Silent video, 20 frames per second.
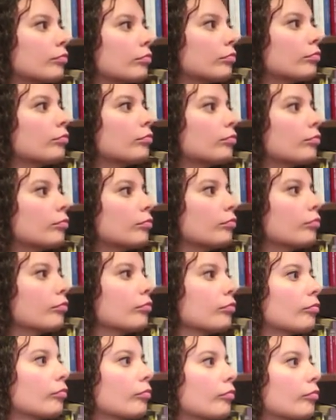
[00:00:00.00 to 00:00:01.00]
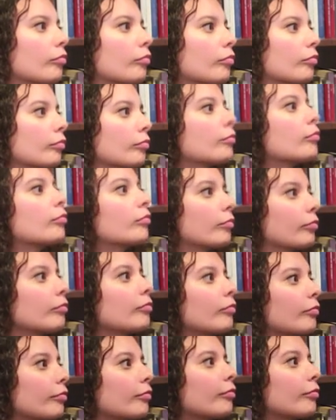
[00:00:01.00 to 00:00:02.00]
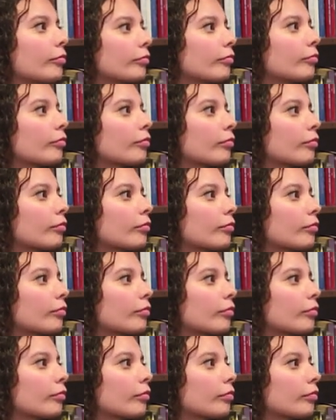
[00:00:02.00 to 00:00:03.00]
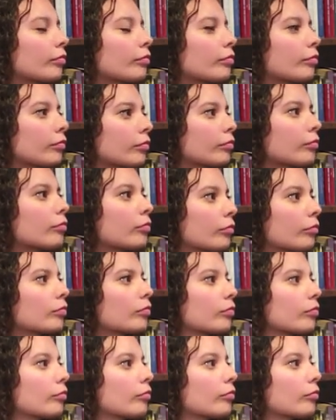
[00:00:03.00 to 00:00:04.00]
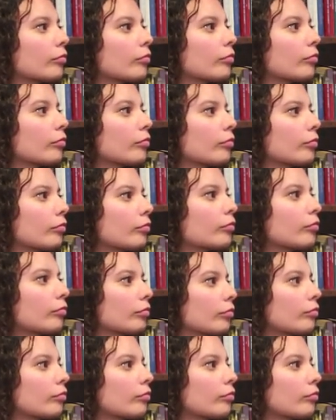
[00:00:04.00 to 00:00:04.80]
The person shown says nothing.